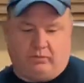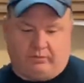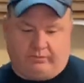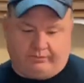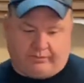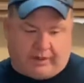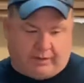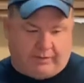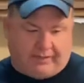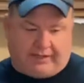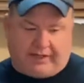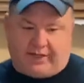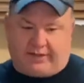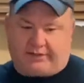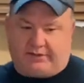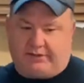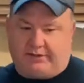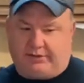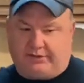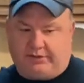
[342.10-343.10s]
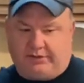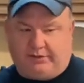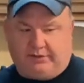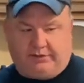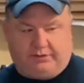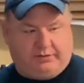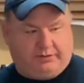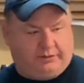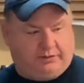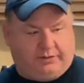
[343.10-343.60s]
I'm in Texas.
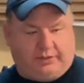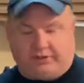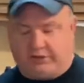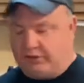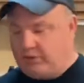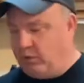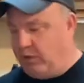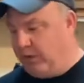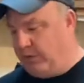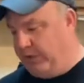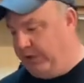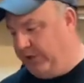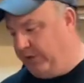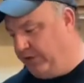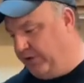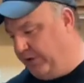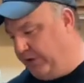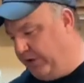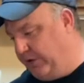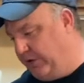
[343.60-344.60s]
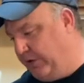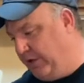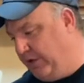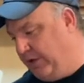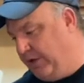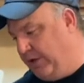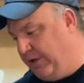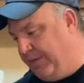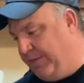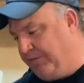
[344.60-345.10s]
This is the way we do it.
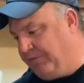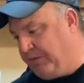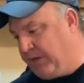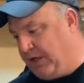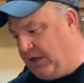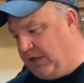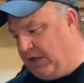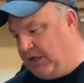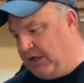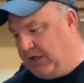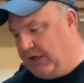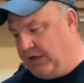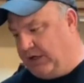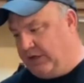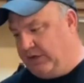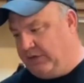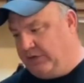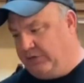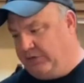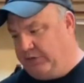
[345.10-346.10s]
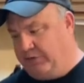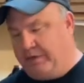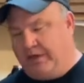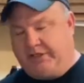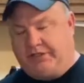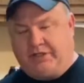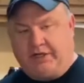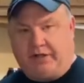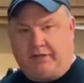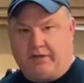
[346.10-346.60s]
The
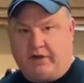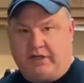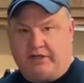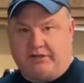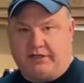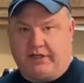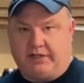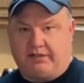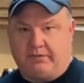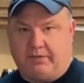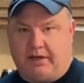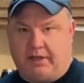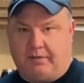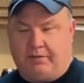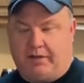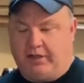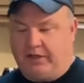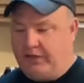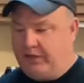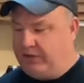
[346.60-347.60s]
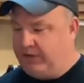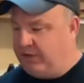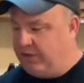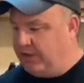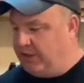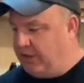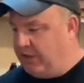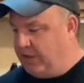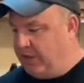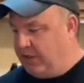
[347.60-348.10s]
best chicken fried steaks, in my opinion,
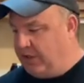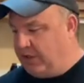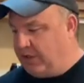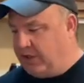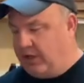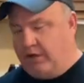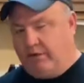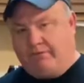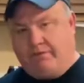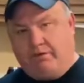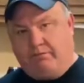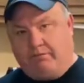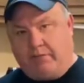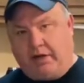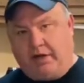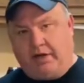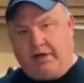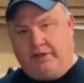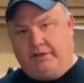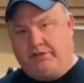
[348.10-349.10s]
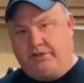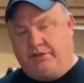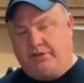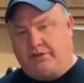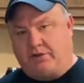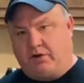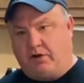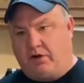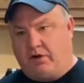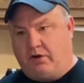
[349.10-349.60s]
come from Mary's and
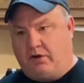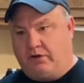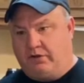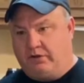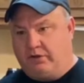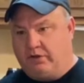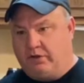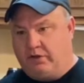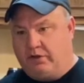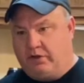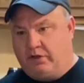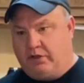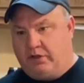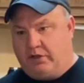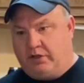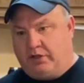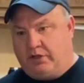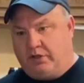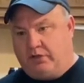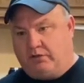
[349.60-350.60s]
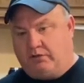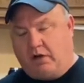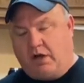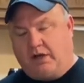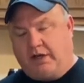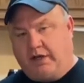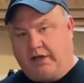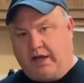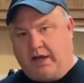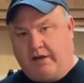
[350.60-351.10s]
Strong, the
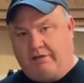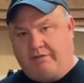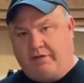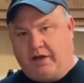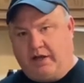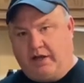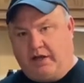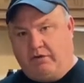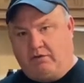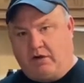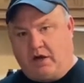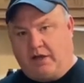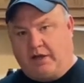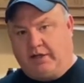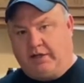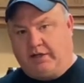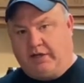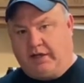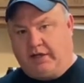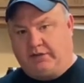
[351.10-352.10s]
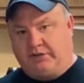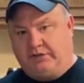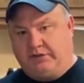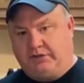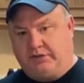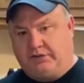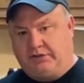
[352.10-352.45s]
Rocket Cafe in Rocket, Texas.